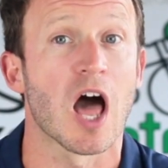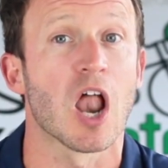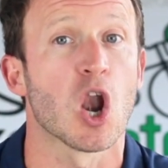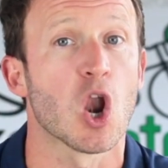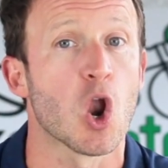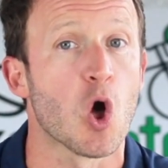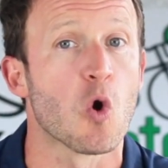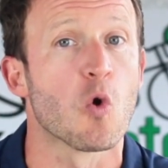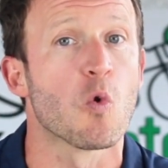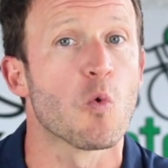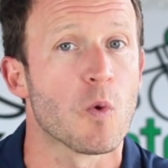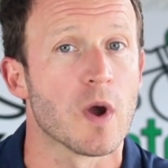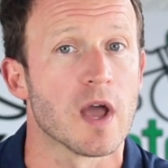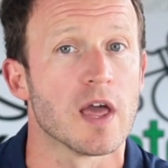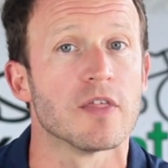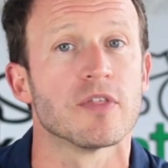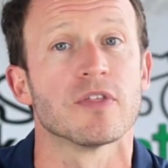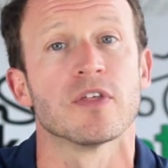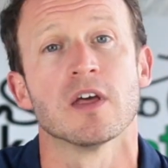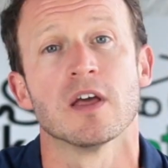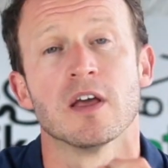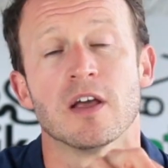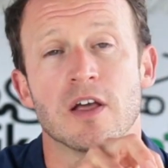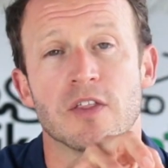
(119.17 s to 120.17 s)
along
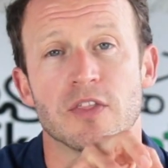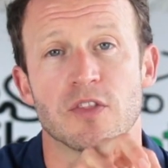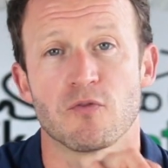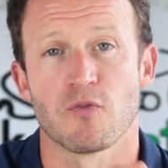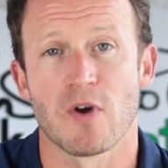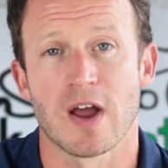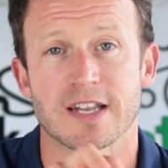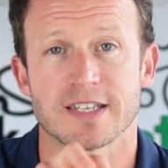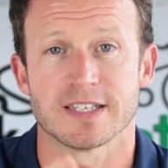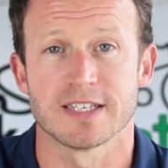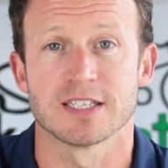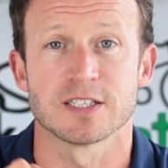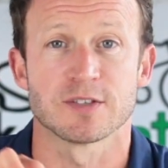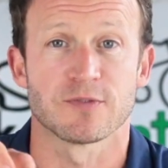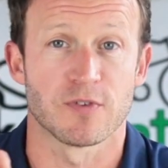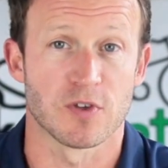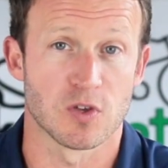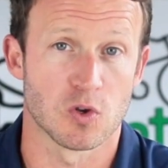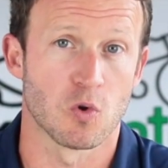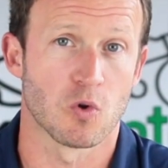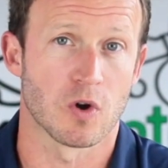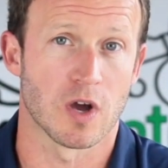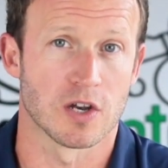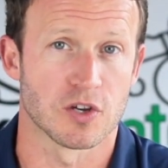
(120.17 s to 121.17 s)
with the ratings for
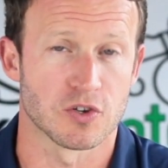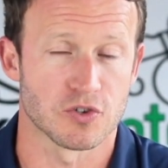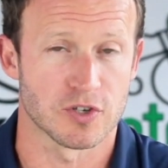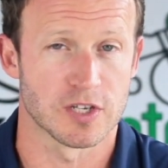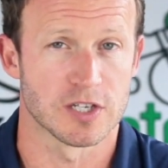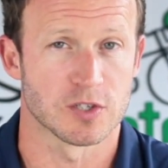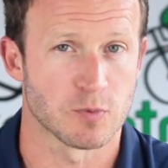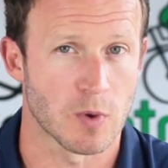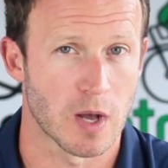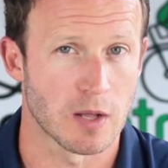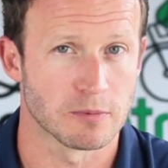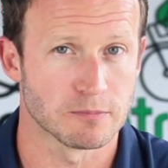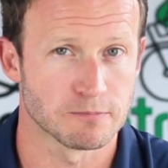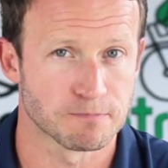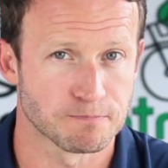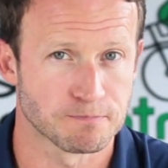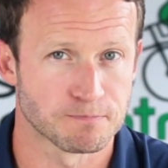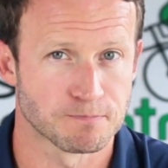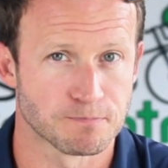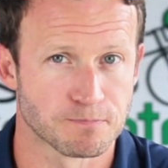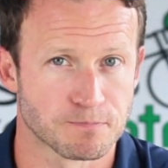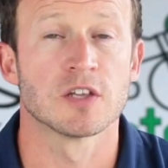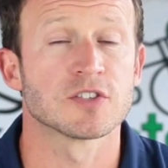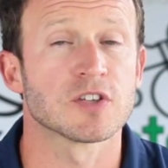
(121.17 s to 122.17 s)
your country as well.
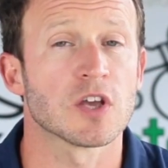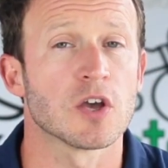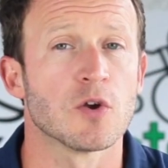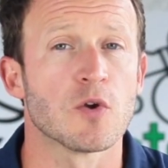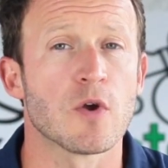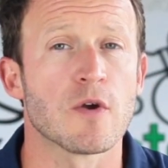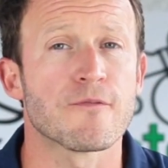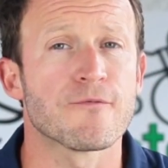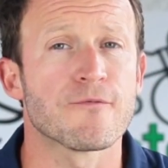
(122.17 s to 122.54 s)
So